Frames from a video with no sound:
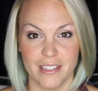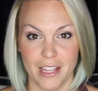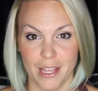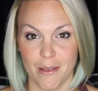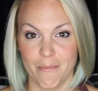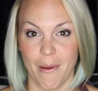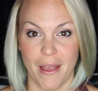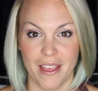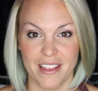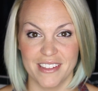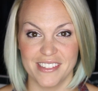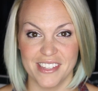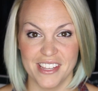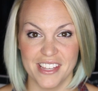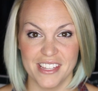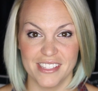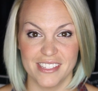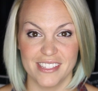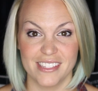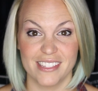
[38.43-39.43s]
like bike
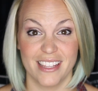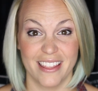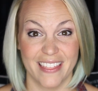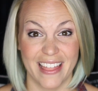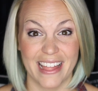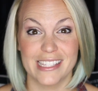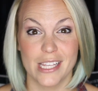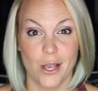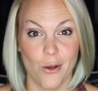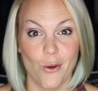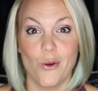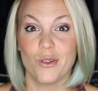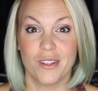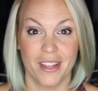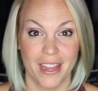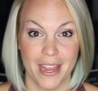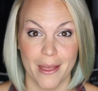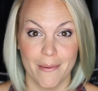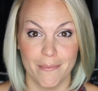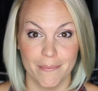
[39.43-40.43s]
seats. That's how old
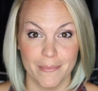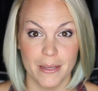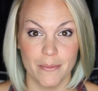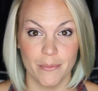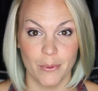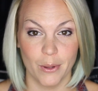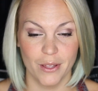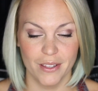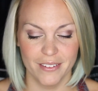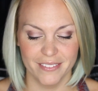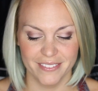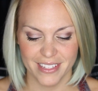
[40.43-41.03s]
I am, people.